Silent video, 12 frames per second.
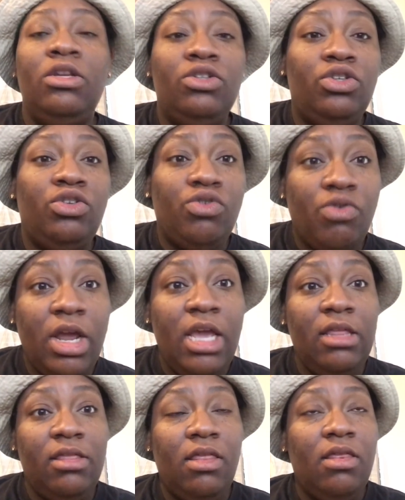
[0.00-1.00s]

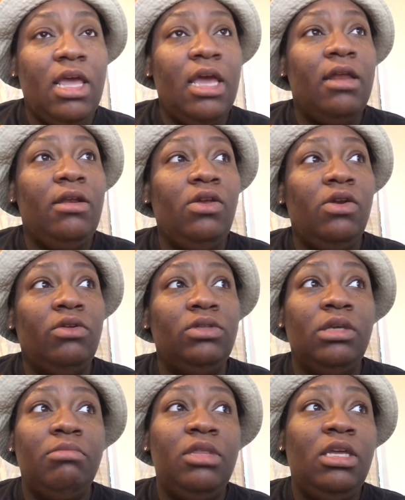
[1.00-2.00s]
strength that, you know,
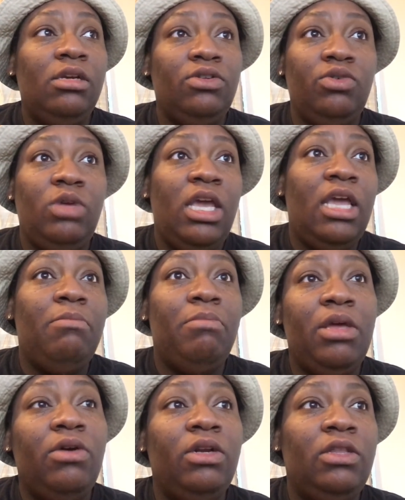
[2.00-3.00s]
some things you can't
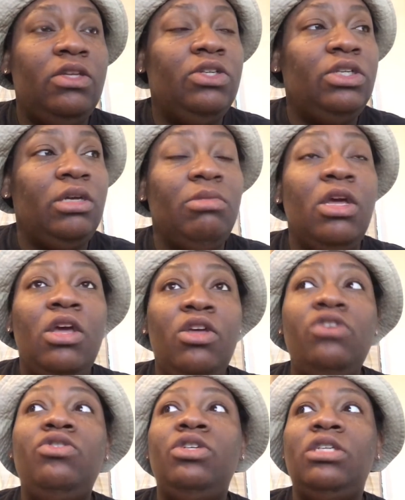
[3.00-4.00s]
build in the gym.
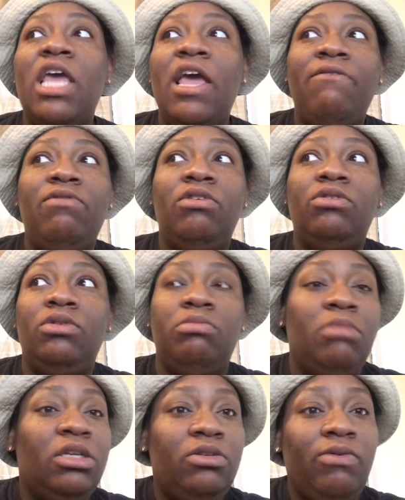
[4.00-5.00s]
You just have those
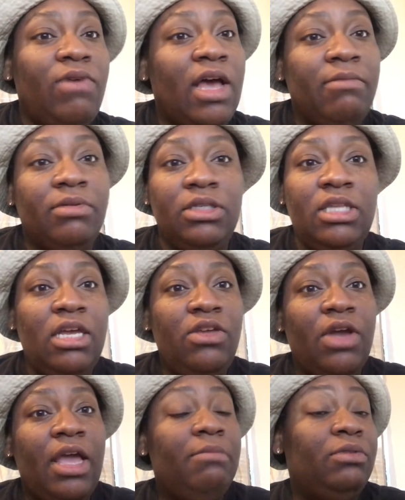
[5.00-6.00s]
muscle fibers that
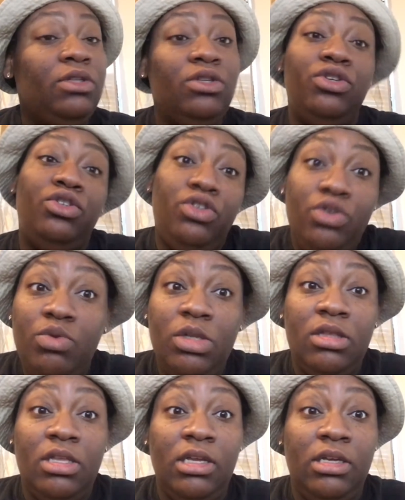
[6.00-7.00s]
you're able to just do the
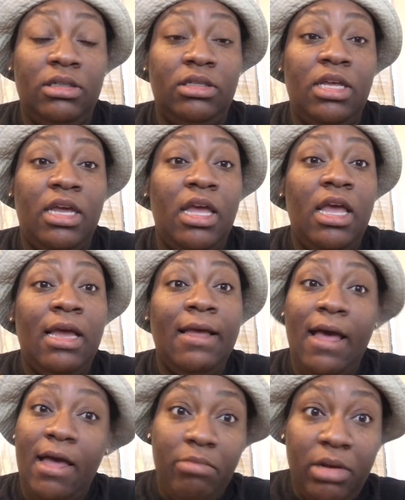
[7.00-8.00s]
things that
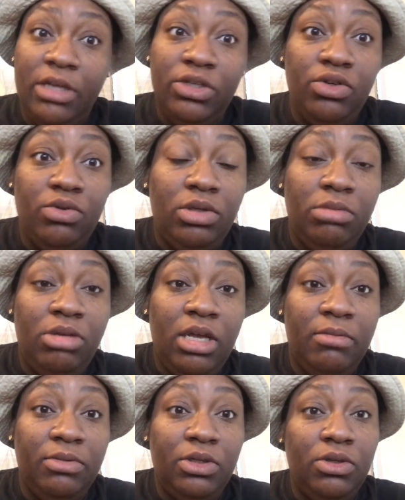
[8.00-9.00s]
God bless you to be
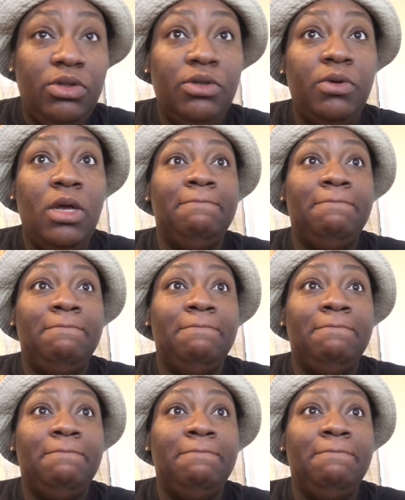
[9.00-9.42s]
able to do.